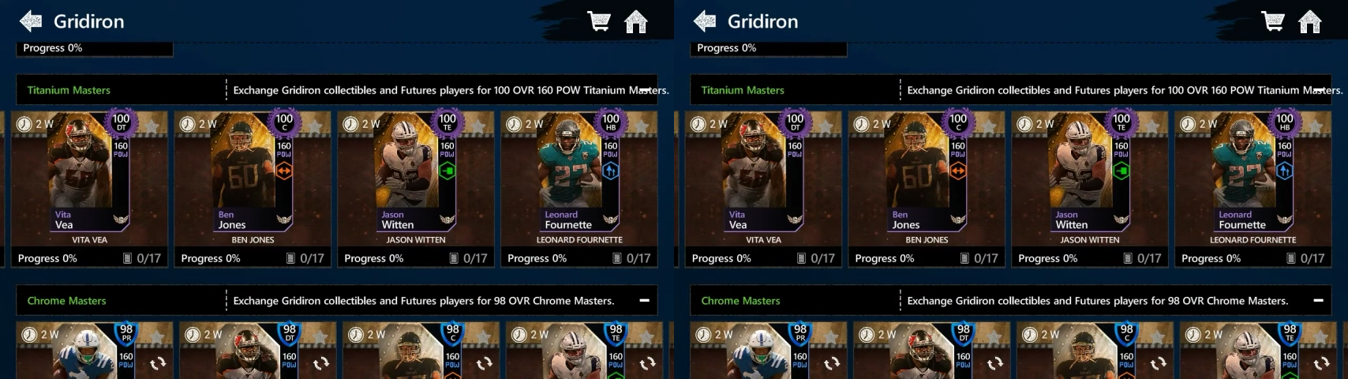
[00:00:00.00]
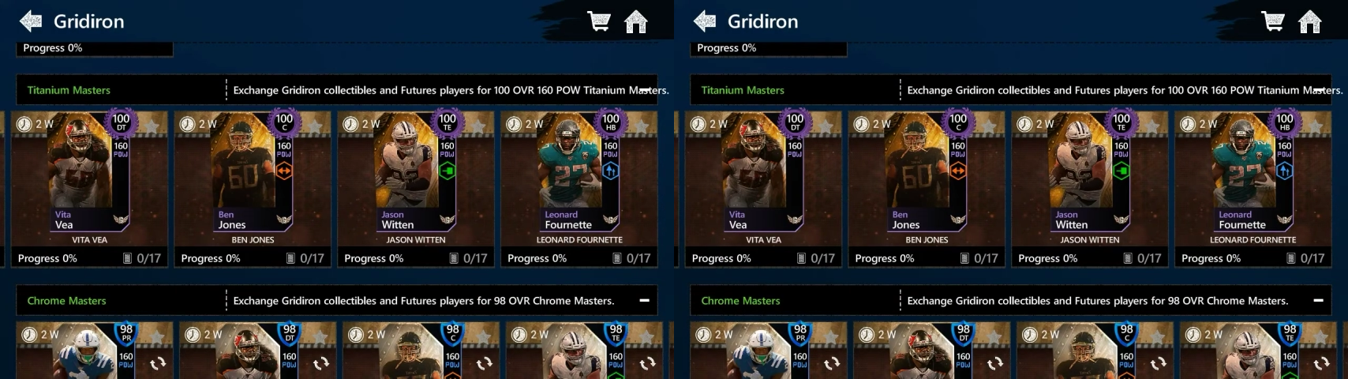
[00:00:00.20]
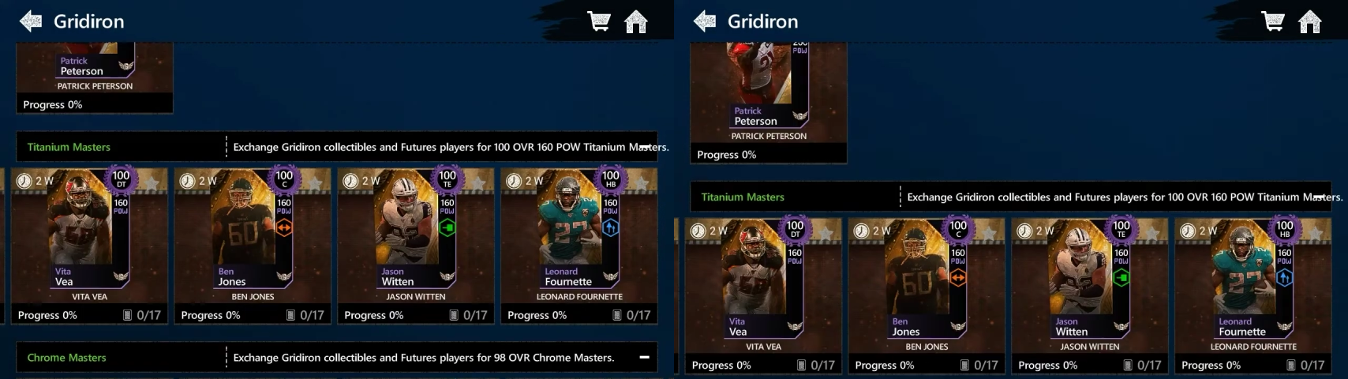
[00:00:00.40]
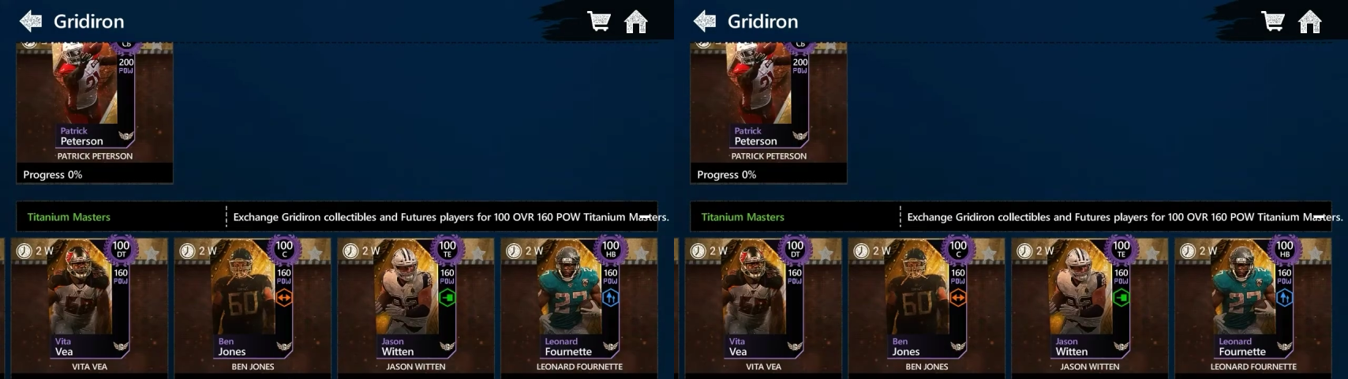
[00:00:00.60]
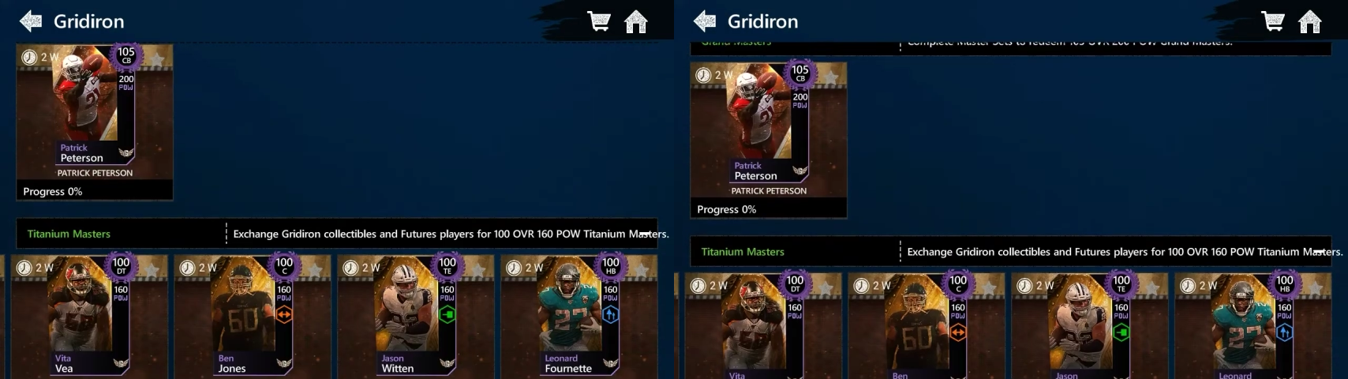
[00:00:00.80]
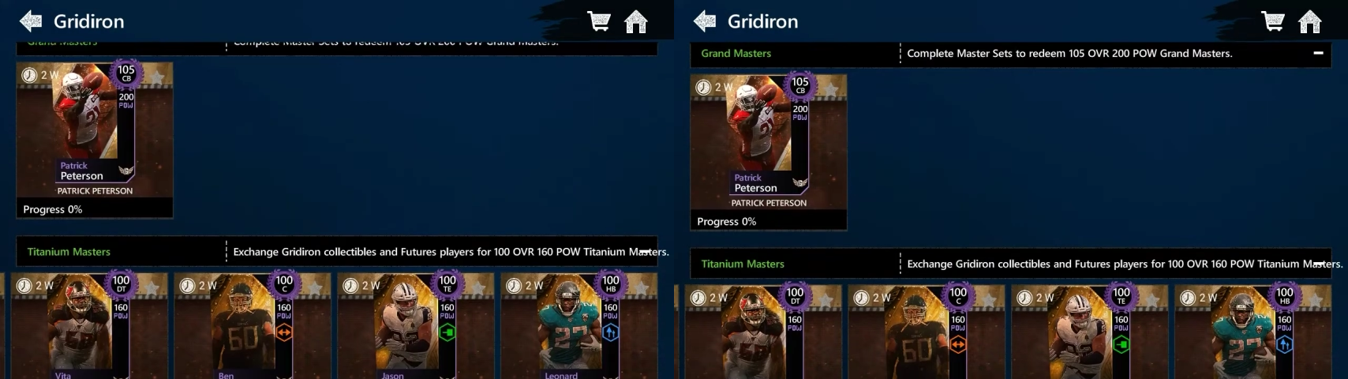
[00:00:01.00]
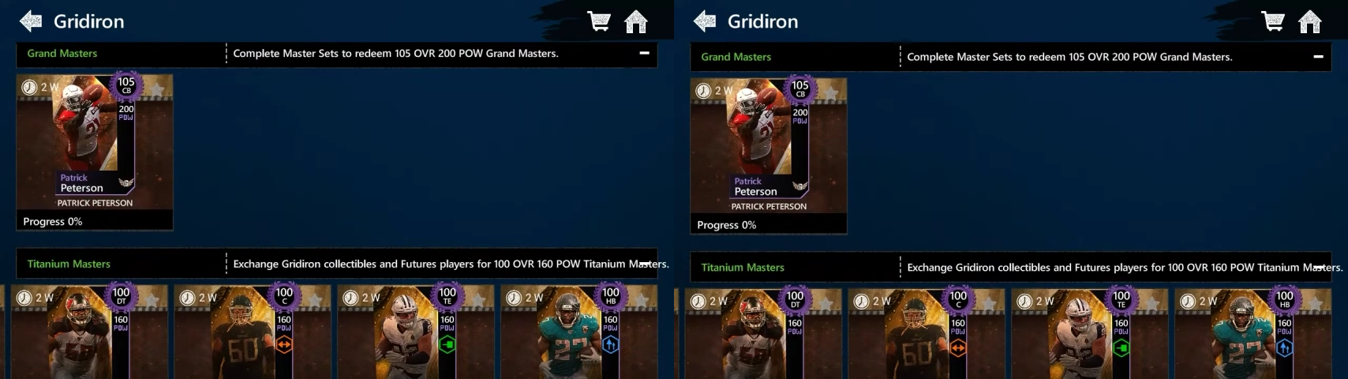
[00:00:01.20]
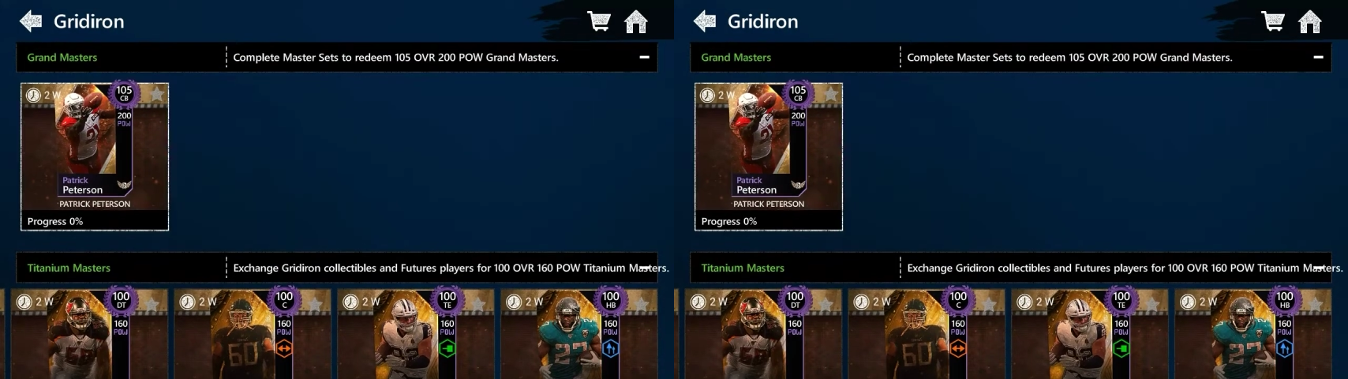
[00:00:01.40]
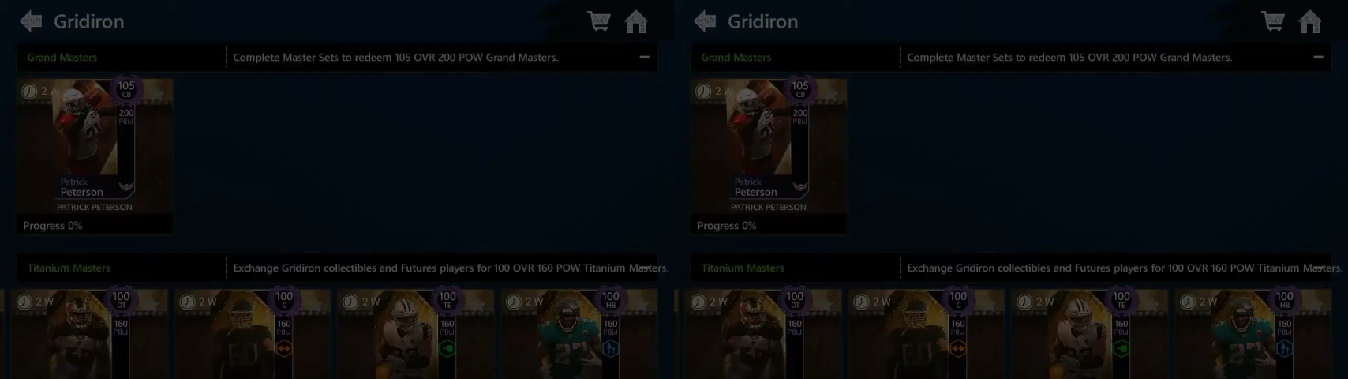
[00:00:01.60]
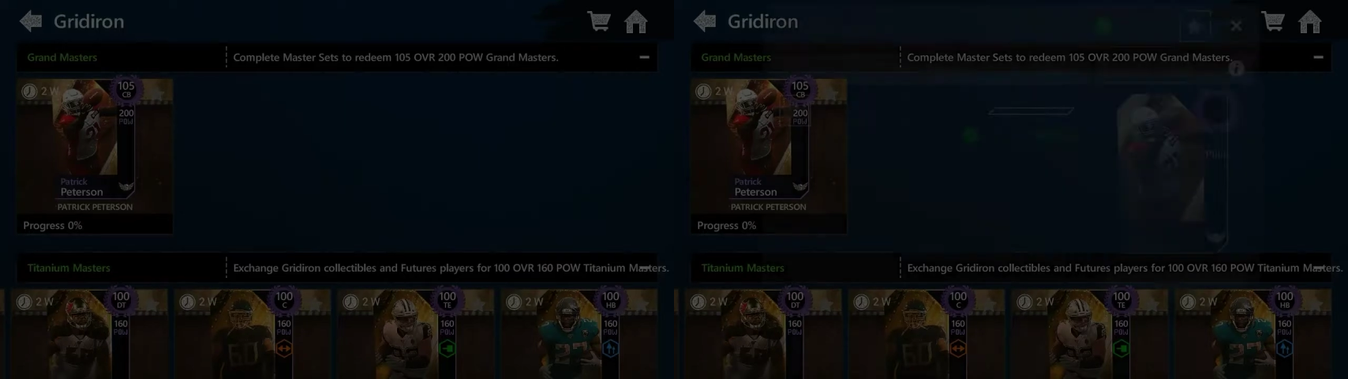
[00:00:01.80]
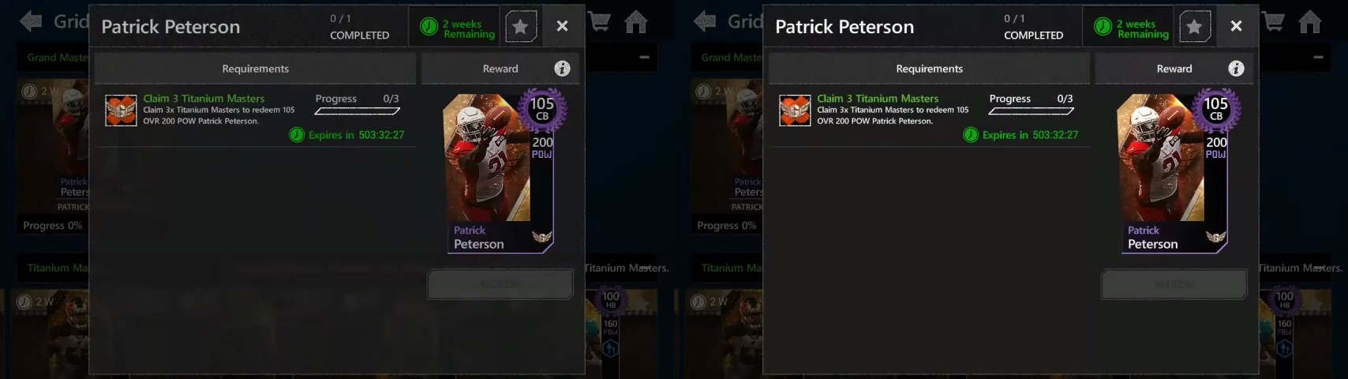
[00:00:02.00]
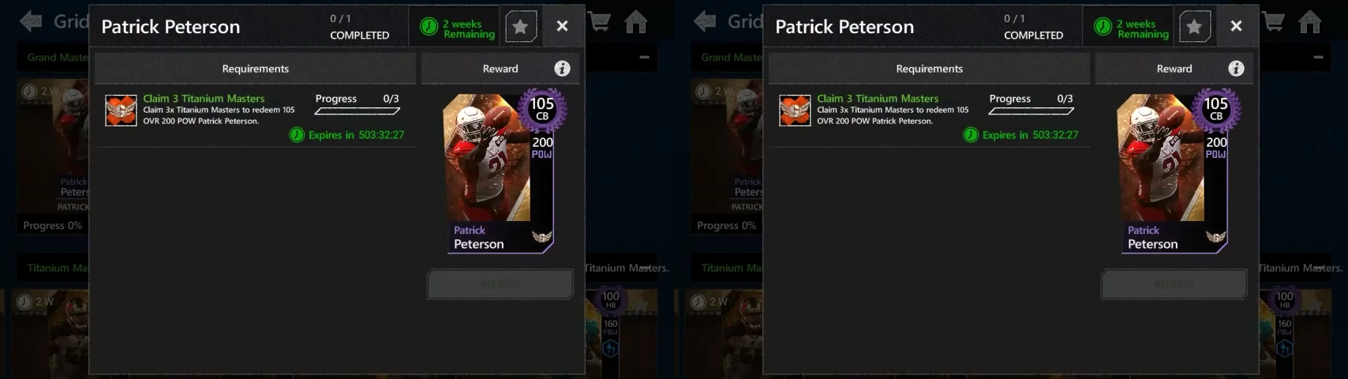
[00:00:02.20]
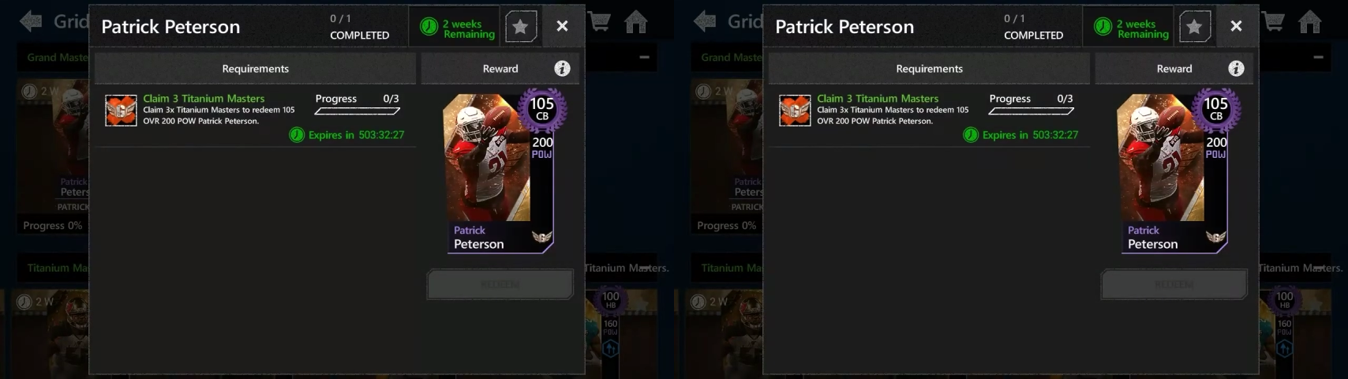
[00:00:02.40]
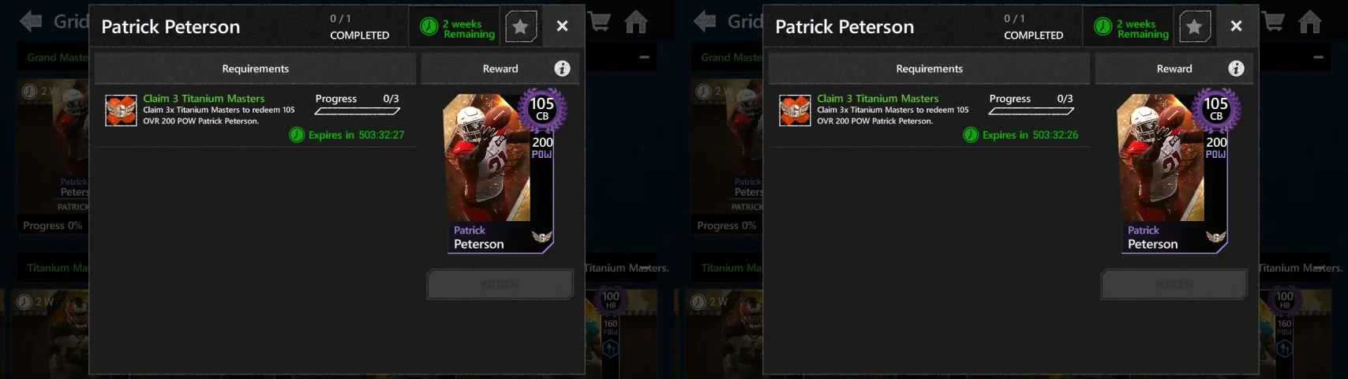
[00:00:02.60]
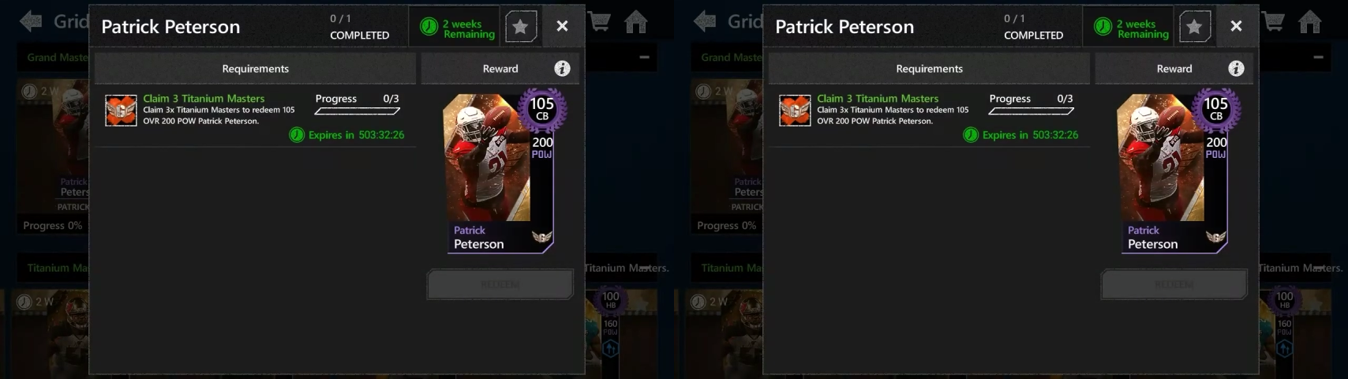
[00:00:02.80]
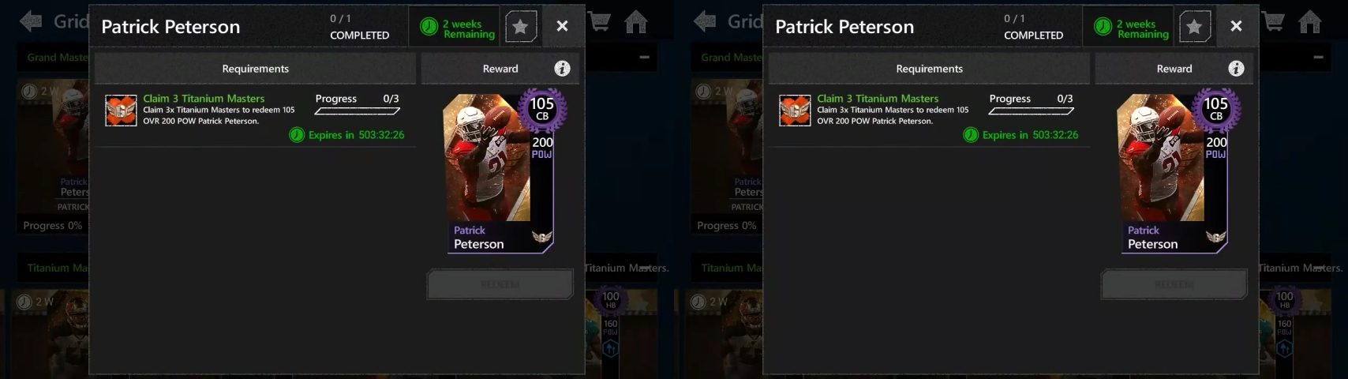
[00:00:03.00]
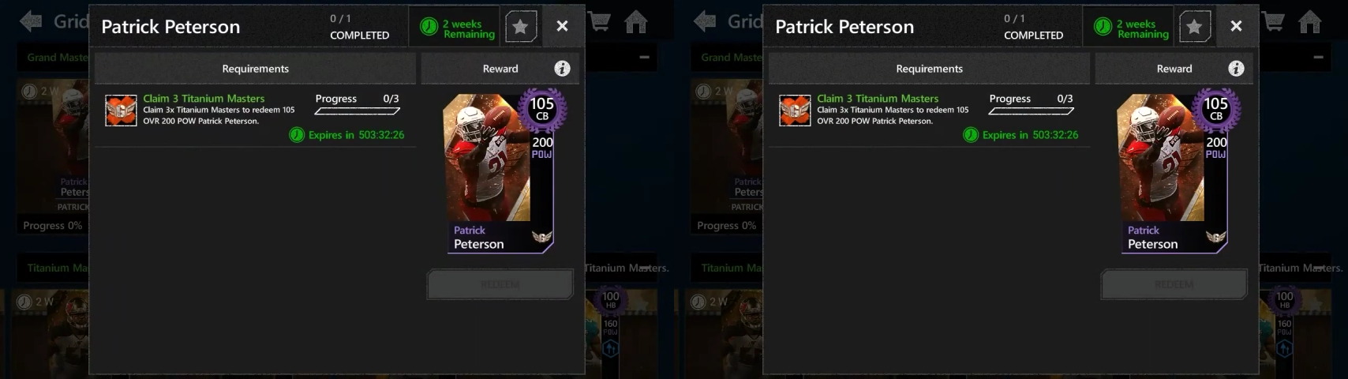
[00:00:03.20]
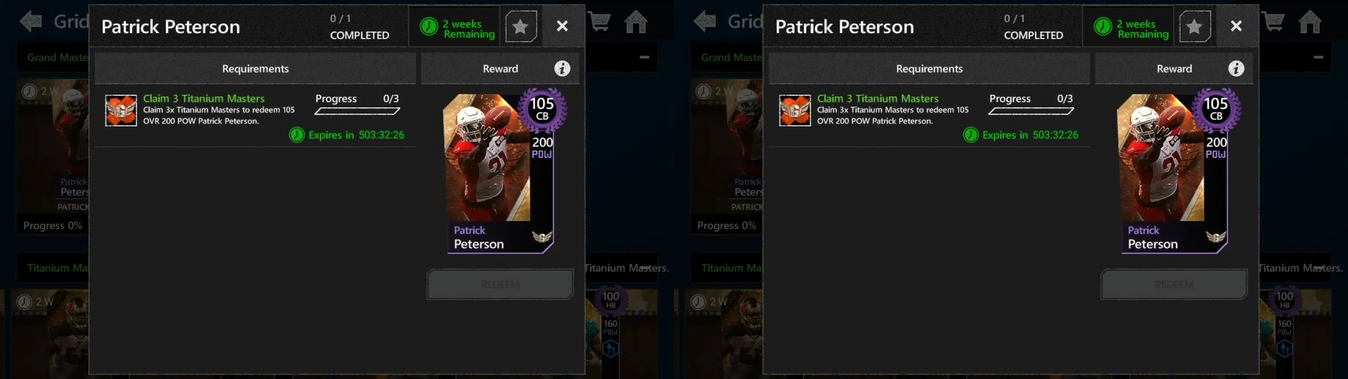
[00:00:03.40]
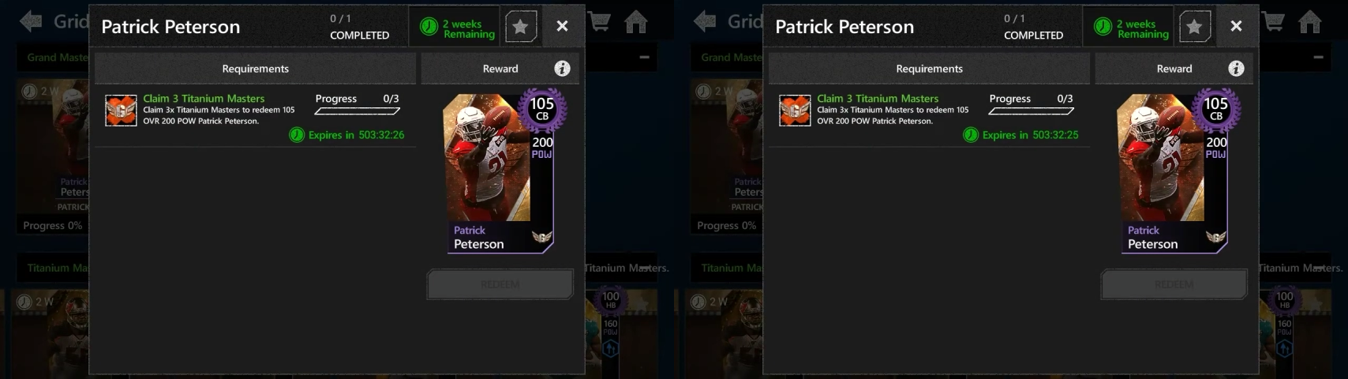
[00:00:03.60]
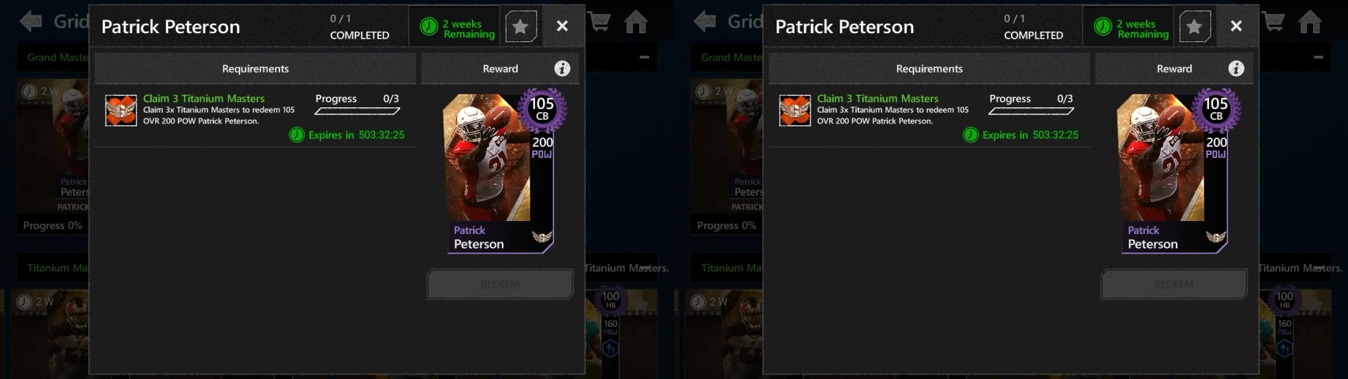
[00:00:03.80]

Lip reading: (no speaker visible)